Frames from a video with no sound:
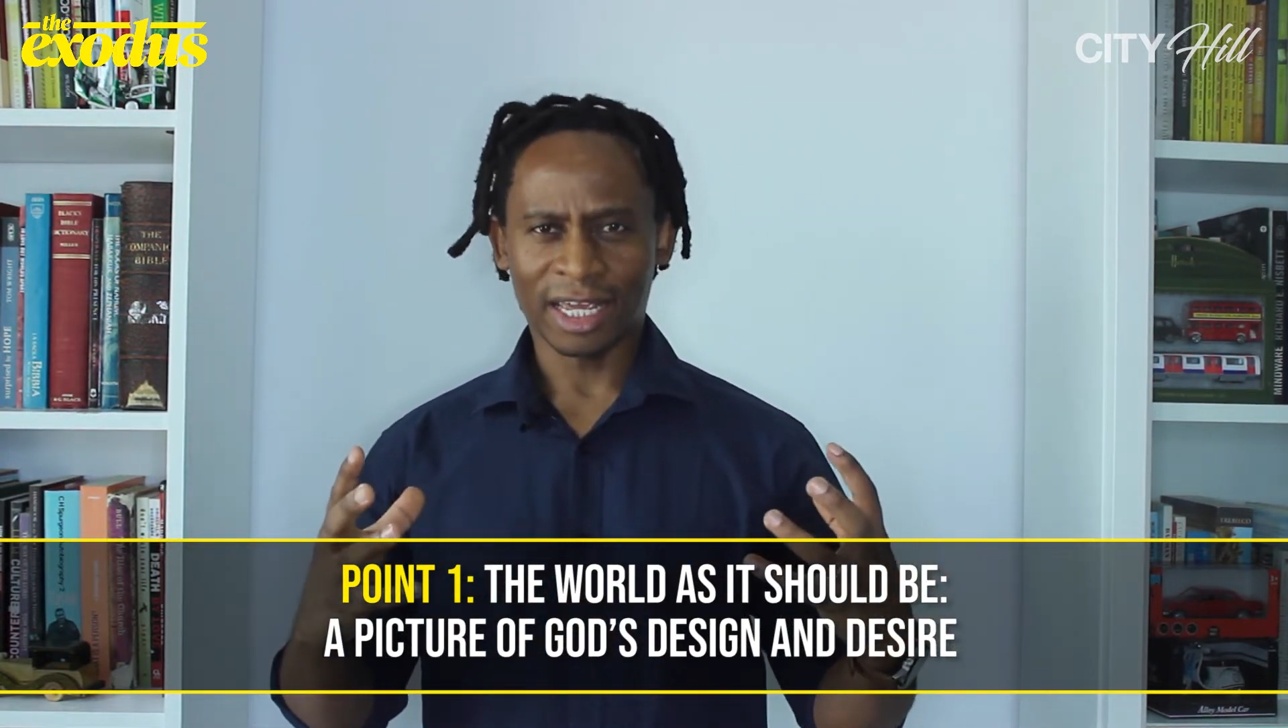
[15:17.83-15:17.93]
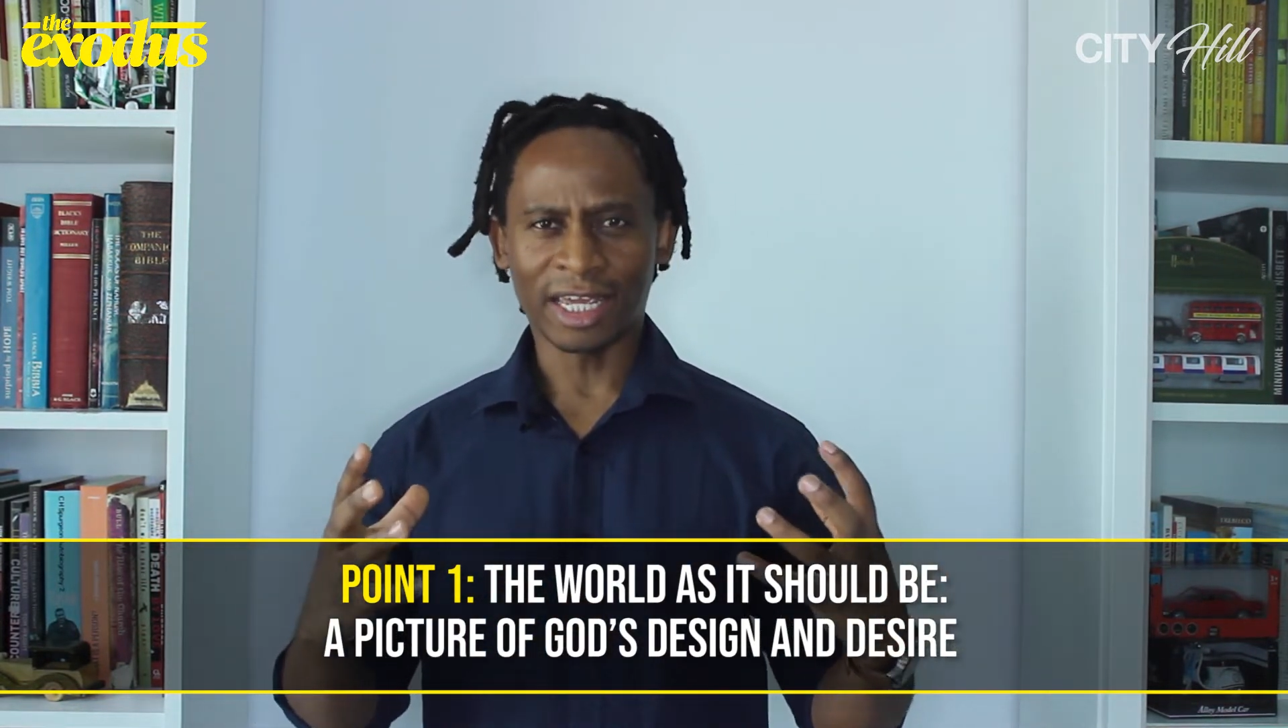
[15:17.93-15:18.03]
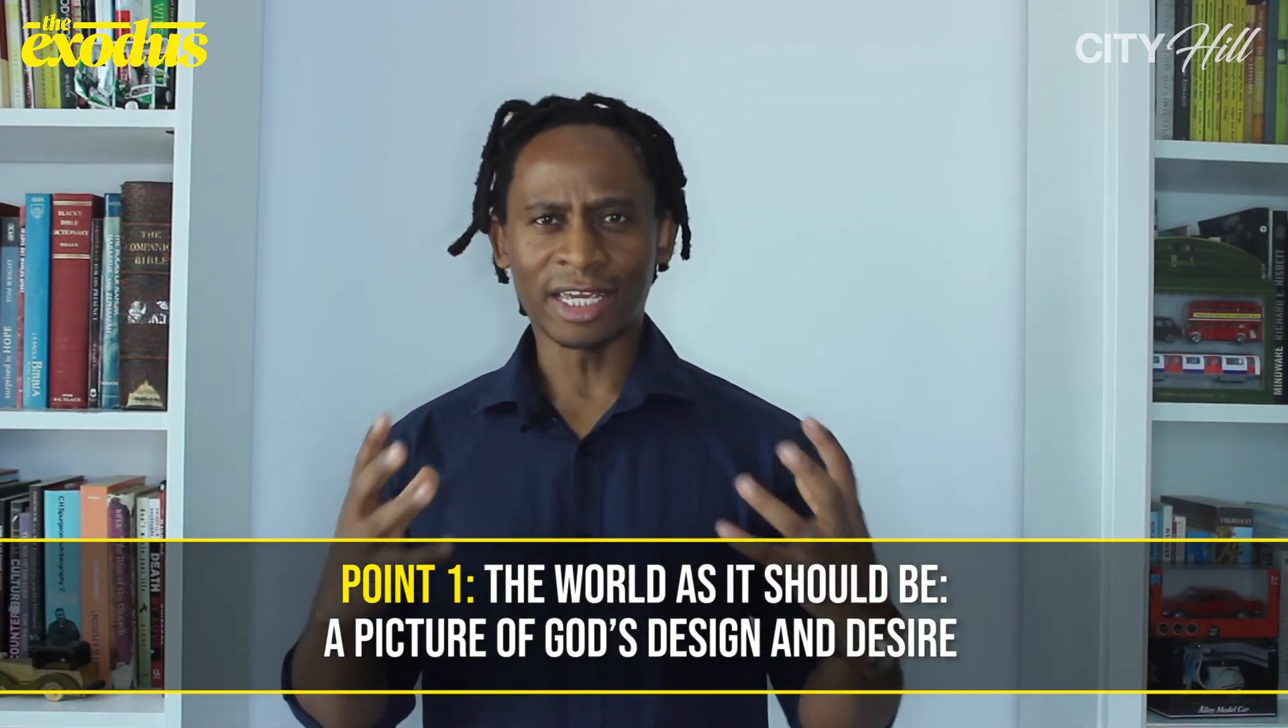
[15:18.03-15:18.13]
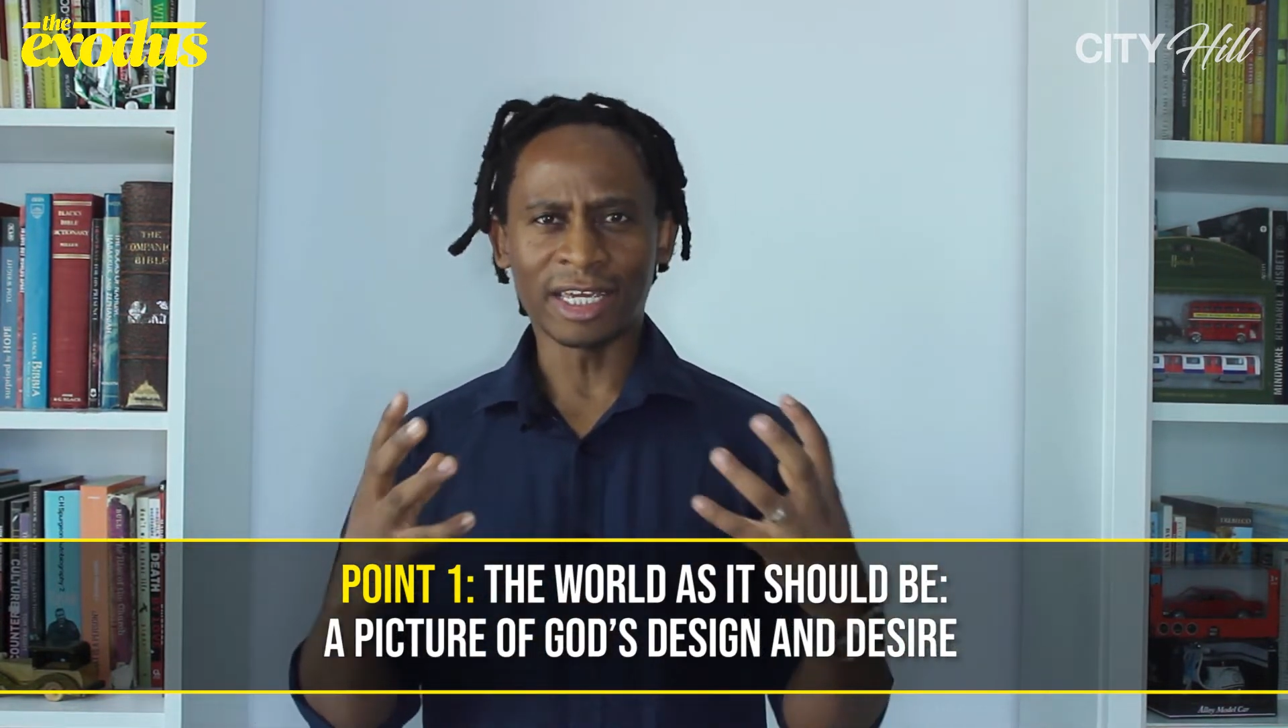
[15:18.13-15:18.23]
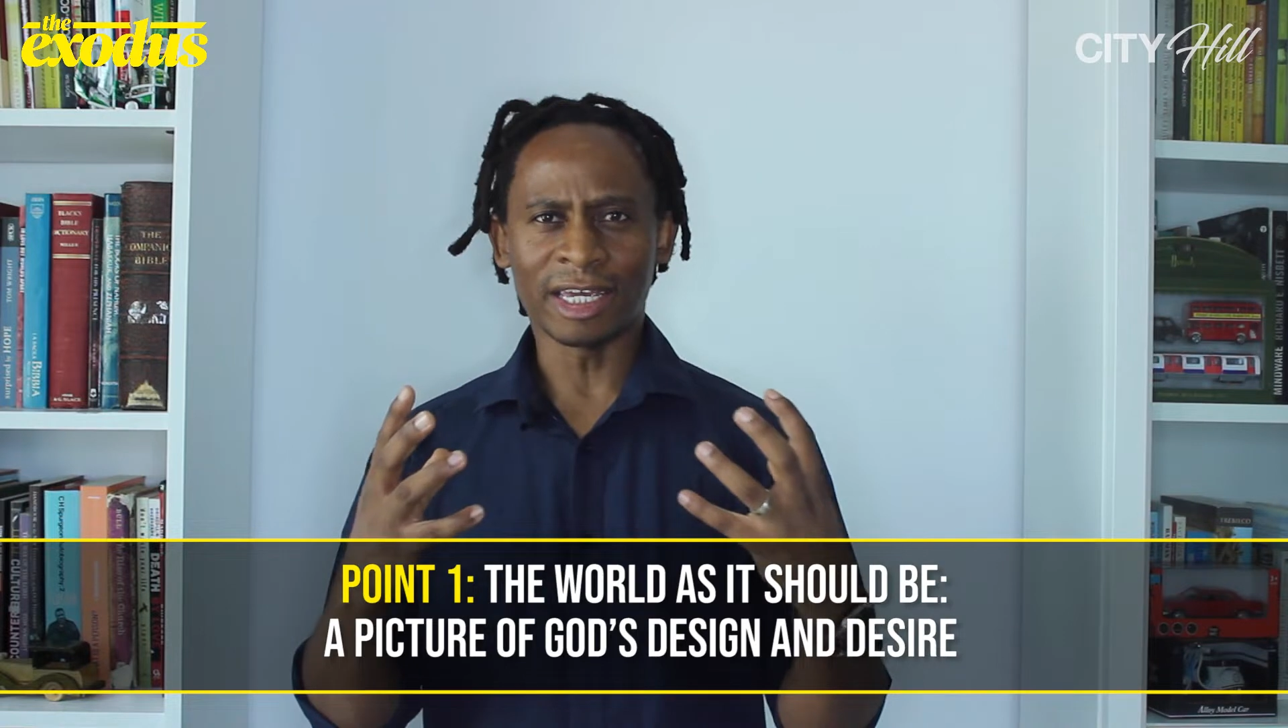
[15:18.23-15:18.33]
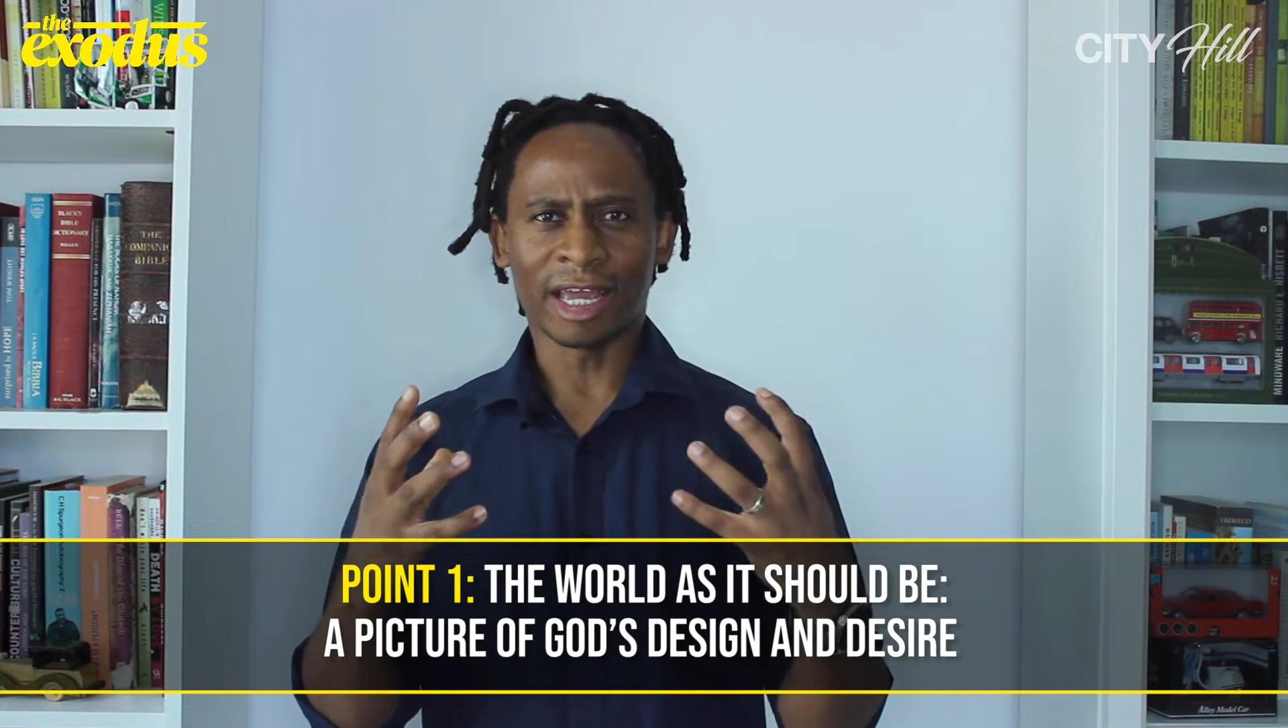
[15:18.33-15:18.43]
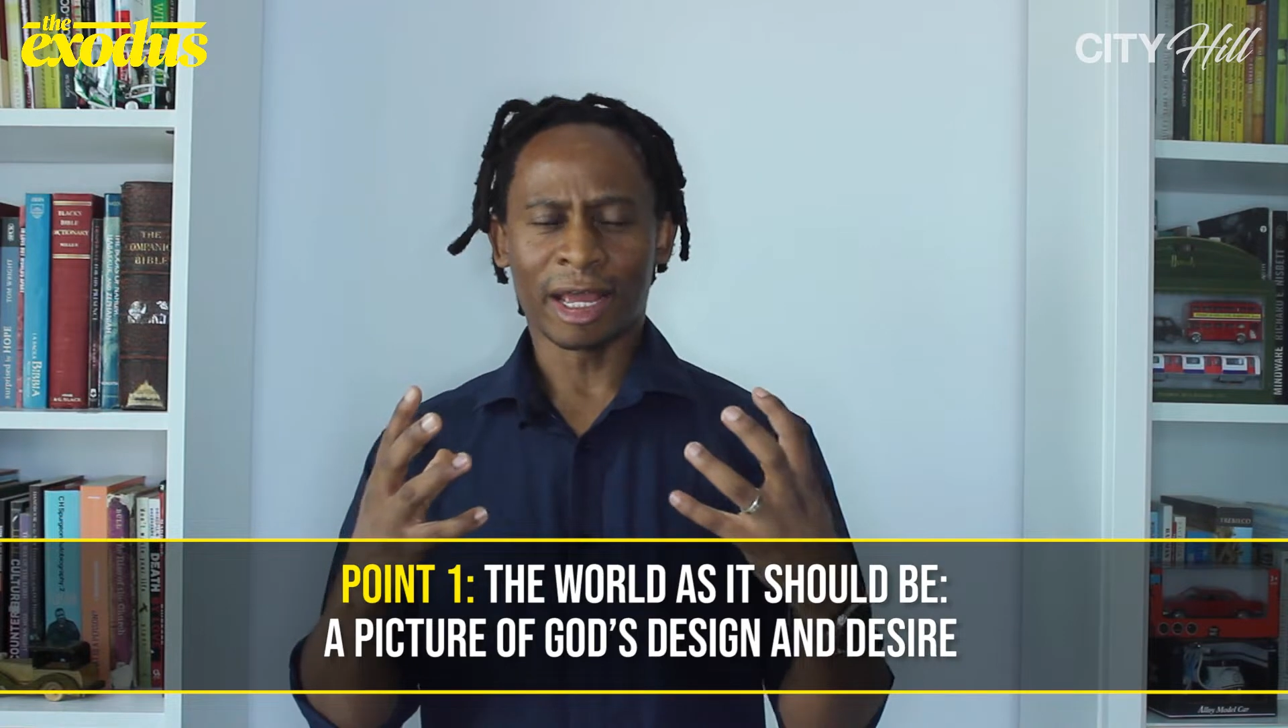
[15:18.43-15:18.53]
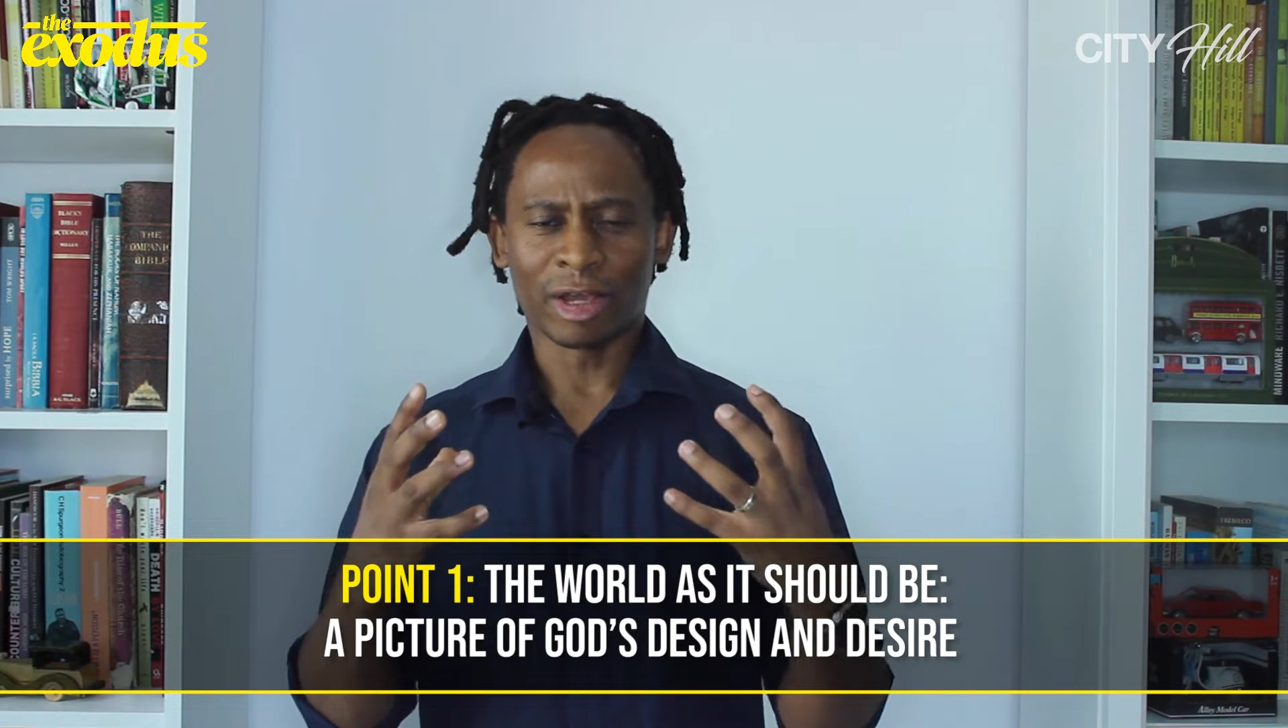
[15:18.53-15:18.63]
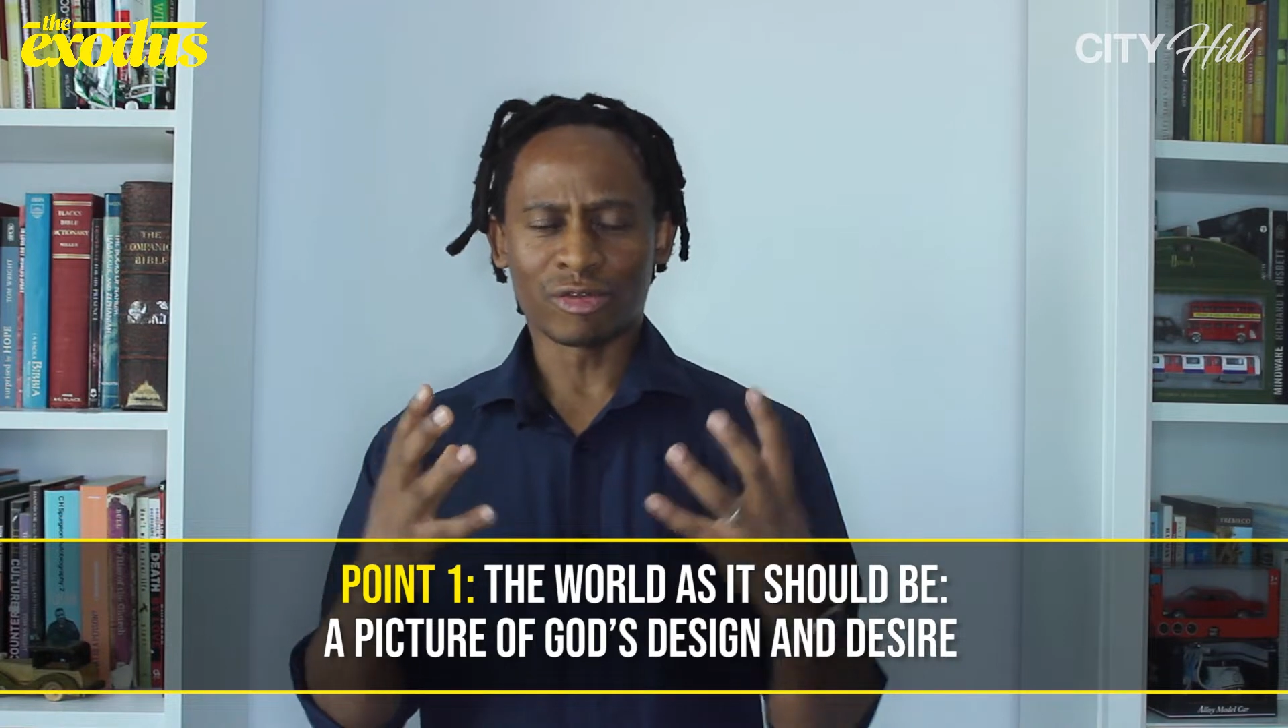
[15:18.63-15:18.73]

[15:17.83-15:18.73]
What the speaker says: he